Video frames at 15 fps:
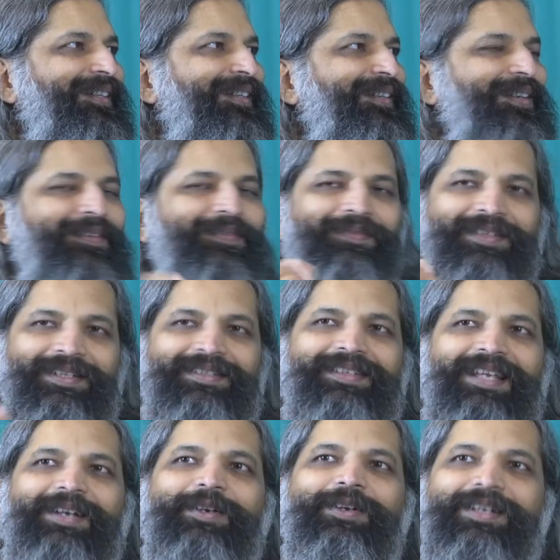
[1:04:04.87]
of
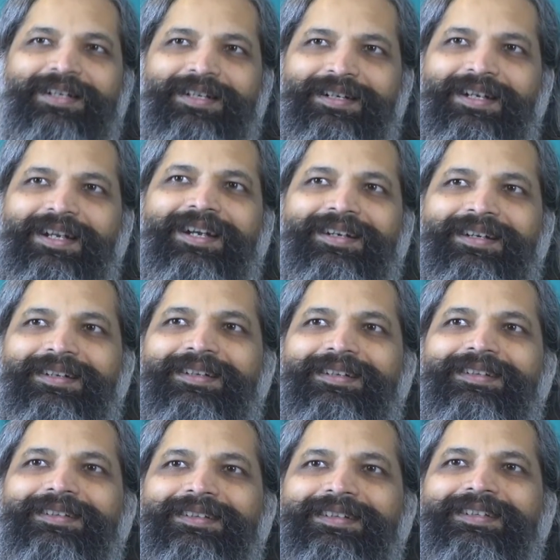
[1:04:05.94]
cellular
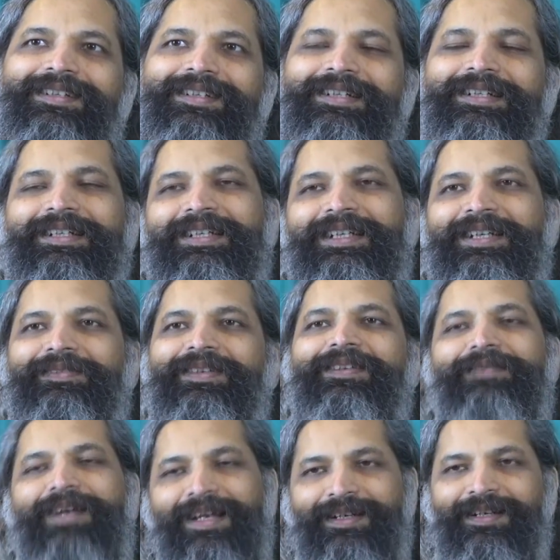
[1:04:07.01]
and even
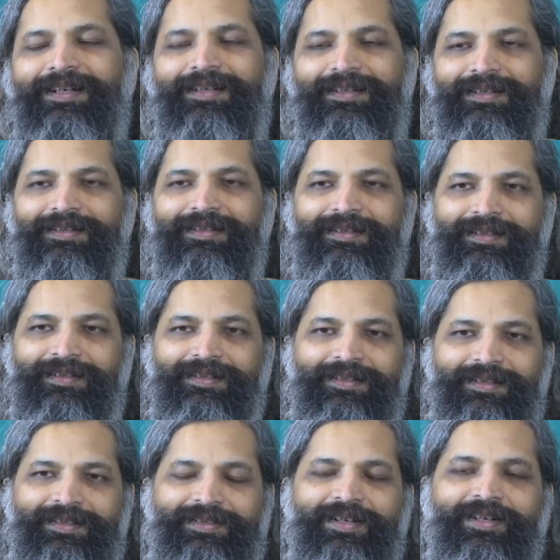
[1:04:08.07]
viral
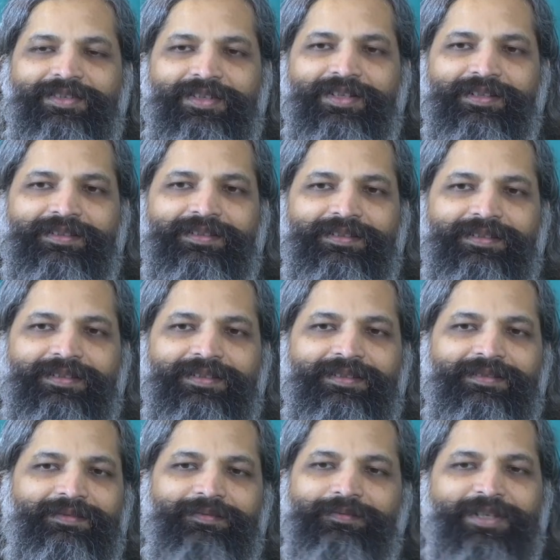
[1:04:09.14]
structures,
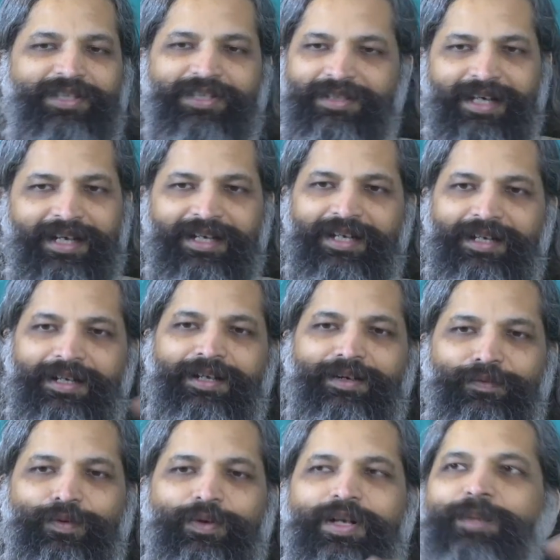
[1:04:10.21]
which is really a
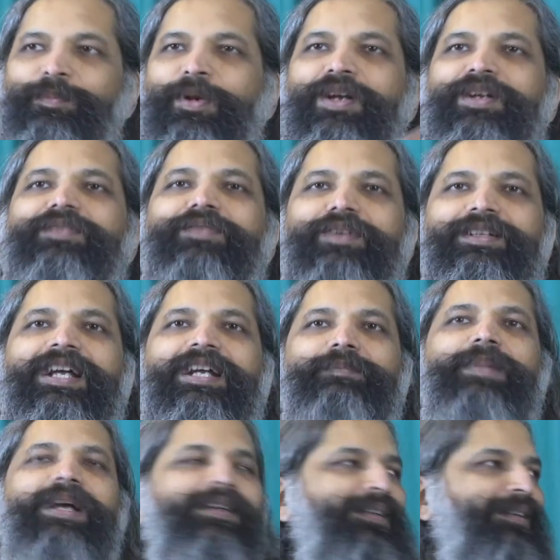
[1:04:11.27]
focal point for that
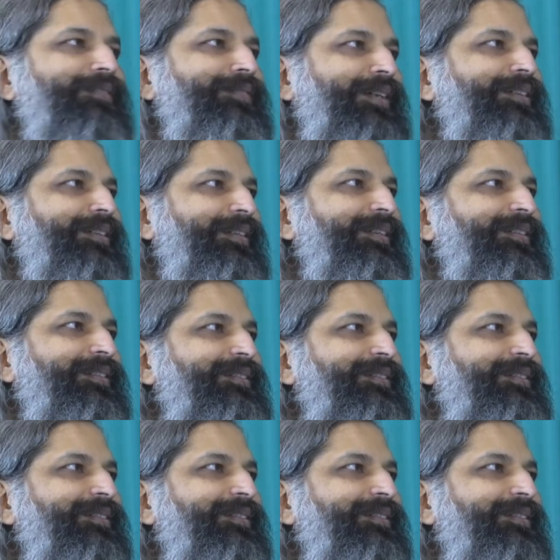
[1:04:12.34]
battle finally.